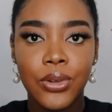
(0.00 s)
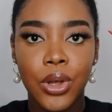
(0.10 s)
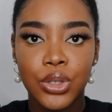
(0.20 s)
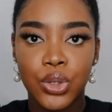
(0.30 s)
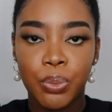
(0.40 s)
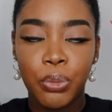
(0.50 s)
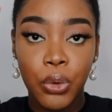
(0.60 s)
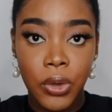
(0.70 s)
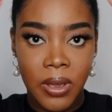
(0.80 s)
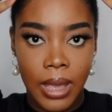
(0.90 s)
not to
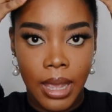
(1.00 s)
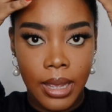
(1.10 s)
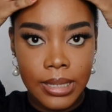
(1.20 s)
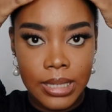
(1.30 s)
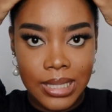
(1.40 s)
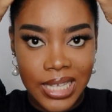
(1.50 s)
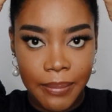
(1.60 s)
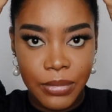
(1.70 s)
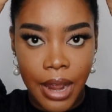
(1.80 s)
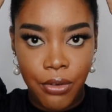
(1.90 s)
pull your hair in the
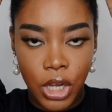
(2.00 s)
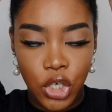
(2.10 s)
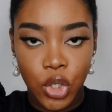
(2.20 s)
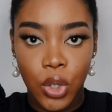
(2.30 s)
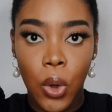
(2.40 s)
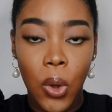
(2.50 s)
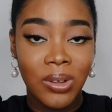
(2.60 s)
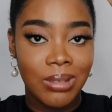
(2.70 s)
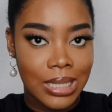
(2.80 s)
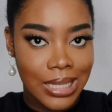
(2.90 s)
same direction
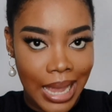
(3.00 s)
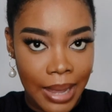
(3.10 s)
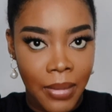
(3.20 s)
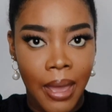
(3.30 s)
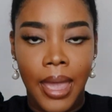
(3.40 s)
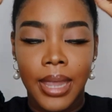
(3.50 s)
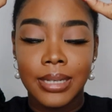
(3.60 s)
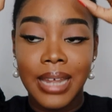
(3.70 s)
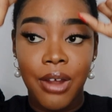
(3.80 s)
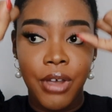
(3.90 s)
all the time,
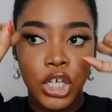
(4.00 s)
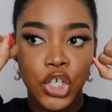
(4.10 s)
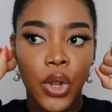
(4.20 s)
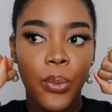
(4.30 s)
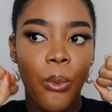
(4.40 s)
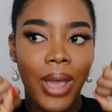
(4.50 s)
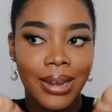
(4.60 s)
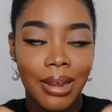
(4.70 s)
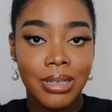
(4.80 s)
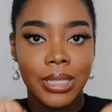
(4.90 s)
in direction where
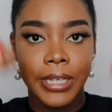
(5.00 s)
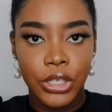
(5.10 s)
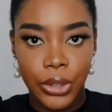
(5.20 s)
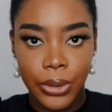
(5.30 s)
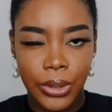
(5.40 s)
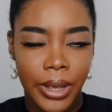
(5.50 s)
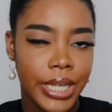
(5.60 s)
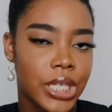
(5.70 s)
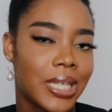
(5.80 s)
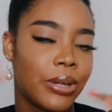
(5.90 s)
there is tension on your
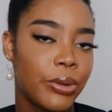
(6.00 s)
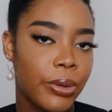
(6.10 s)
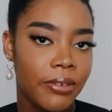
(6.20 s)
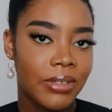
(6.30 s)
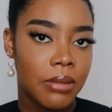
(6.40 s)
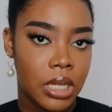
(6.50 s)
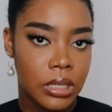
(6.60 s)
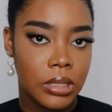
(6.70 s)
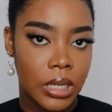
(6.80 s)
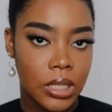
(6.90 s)
edges. I don't know if that
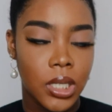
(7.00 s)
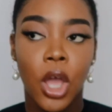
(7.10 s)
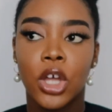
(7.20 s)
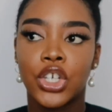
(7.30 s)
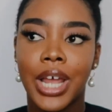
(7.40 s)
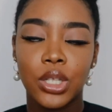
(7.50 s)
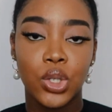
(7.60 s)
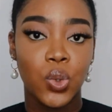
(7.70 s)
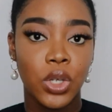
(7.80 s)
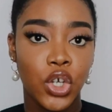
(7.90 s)
makes sense. Try
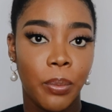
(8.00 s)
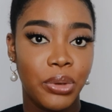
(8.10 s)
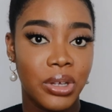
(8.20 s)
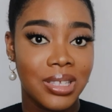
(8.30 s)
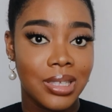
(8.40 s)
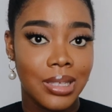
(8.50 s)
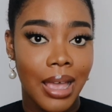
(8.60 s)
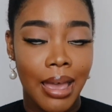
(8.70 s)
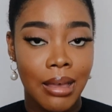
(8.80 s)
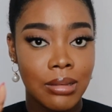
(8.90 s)
to switch up your
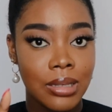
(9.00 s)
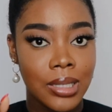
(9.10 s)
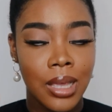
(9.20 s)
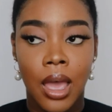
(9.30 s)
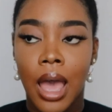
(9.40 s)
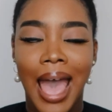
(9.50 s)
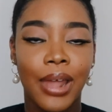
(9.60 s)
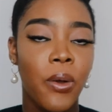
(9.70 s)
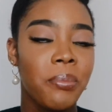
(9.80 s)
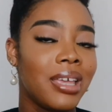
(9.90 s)
styles.
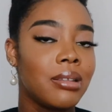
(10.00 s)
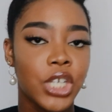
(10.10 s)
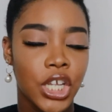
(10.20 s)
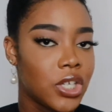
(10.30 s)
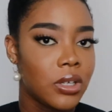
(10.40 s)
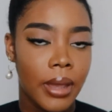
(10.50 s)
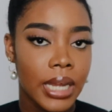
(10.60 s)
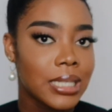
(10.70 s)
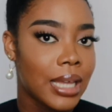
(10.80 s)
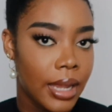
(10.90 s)
I don't mean changing your
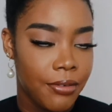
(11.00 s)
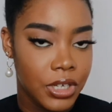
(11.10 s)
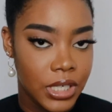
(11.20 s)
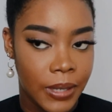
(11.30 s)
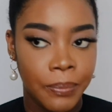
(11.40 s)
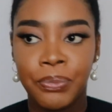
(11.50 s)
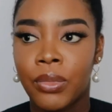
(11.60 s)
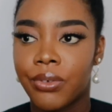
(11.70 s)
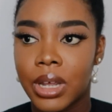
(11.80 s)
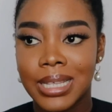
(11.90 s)
hairstyle every day.
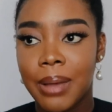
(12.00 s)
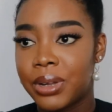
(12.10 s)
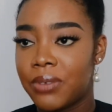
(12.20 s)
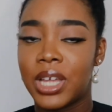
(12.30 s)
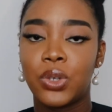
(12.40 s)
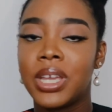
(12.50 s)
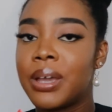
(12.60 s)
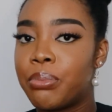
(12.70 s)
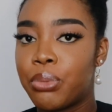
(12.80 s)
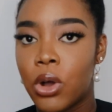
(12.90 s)
For example, if you're doing
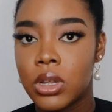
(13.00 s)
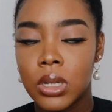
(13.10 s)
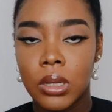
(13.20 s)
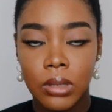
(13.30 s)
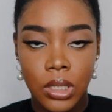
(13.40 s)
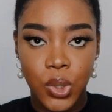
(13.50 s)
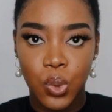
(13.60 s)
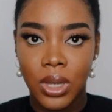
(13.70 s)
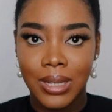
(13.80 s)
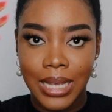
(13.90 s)
a bun
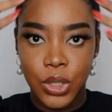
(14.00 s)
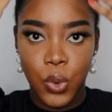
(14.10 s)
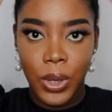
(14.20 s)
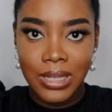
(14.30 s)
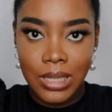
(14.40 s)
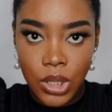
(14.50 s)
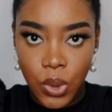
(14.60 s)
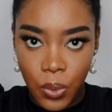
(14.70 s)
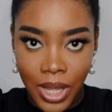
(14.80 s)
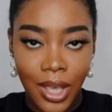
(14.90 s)
this week that is going
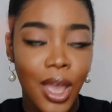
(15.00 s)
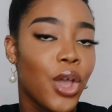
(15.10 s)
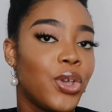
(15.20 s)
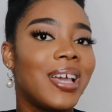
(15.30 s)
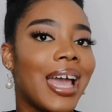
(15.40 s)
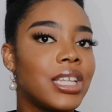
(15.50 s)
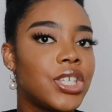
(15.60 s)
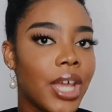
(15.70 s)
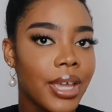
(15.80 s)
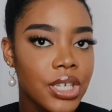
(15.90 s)
this way, you
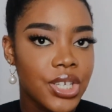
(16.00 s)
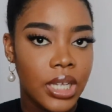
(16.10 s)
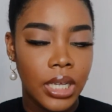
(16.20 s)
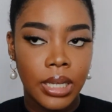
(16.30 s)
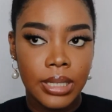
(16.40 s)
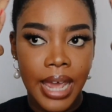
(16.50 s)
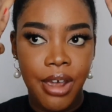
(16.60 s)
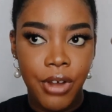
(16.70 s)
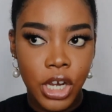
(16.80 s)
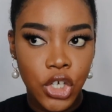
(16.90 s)
can change the
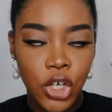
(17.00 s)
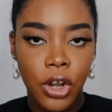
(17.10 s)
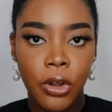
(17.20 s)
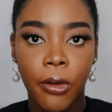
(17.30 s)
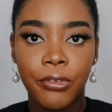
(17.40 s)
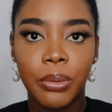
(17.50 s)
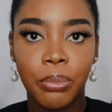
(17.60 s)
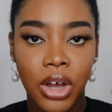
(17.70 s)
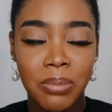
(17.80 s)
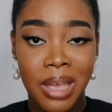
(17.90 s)
direction of the
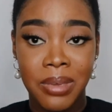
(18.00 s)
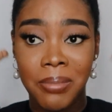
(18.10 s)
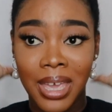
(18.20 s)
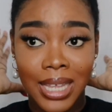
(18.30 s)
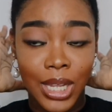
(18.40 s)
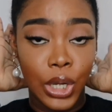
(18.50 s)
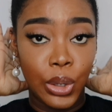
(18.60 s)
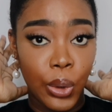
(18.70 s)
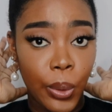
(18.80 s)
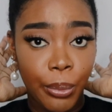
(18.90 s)
bun, maybe make it
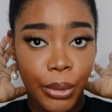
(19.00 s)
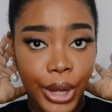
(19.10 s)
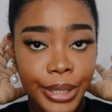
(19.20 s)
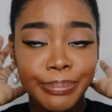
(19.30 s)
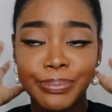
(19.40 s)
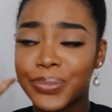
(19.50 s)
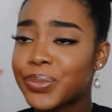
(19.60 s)
a low bun,